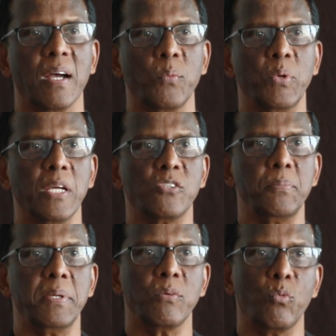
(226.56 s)
we had to
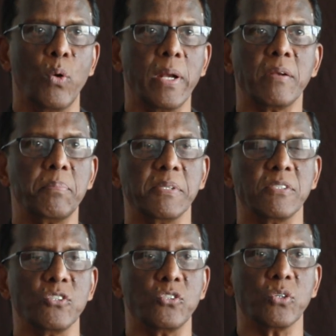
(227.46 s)
be
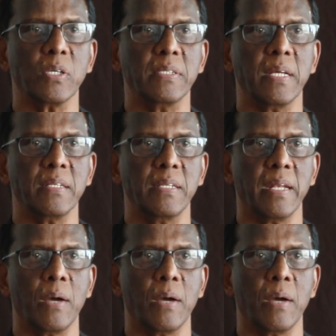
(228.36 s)
100% sure that